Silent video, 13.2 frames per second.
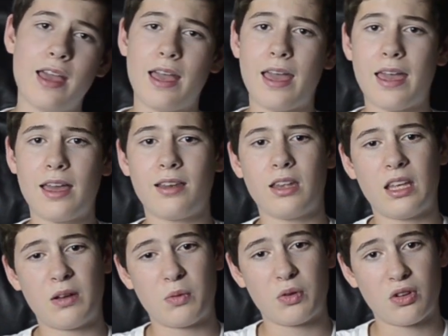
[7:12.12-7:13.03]
And
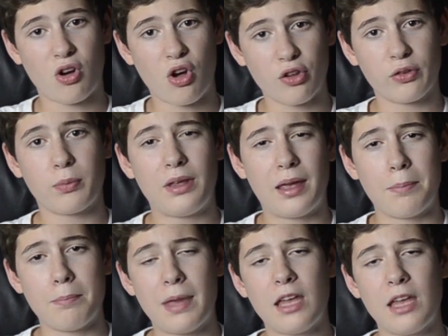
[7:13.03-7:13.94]
it would also be a
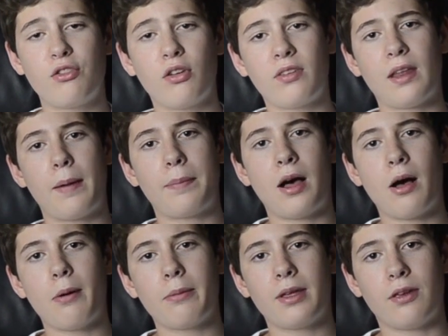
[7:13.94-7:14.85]
major step
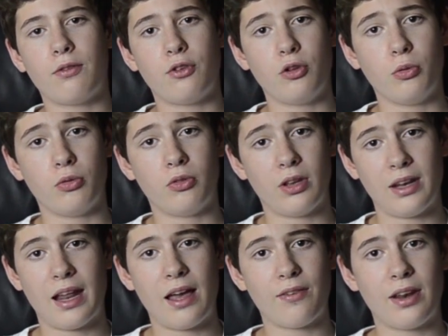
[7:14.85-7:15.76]
up if you
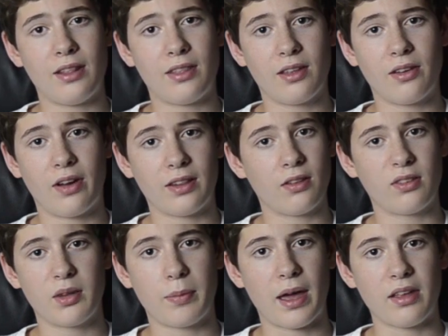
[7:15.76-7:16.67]
didn't have anything like
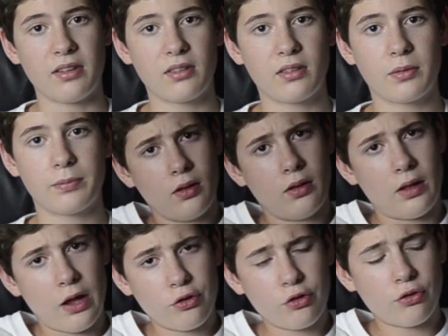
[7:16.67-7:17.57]
this in the past.
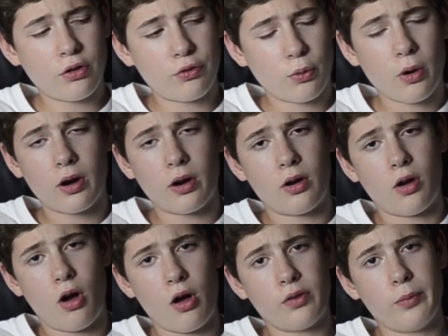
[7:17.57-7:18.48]
LG G4,
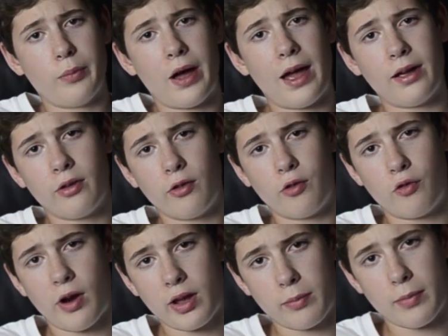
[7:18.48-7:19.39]
awesome buy,
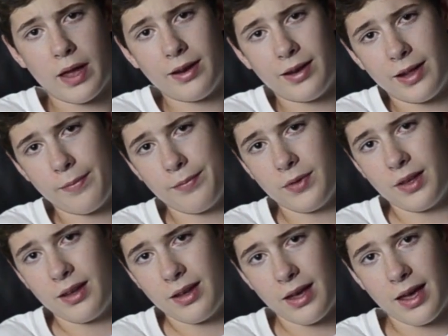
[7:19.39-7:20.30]
recommend it.
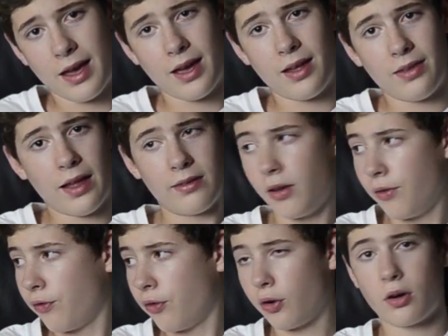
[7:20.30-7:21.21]
And that's
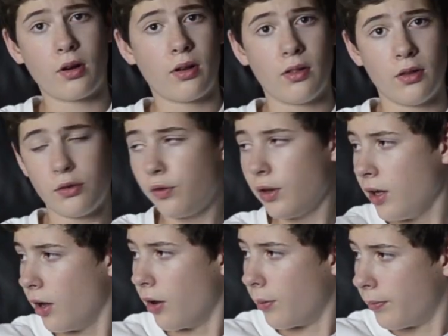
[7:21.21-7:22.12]
it for this
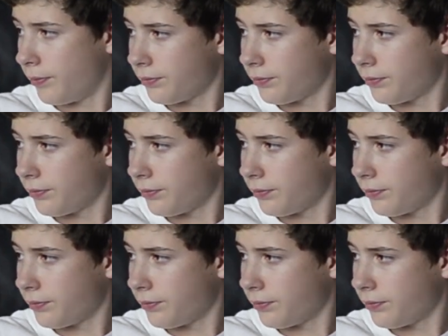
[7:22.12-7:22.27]
video.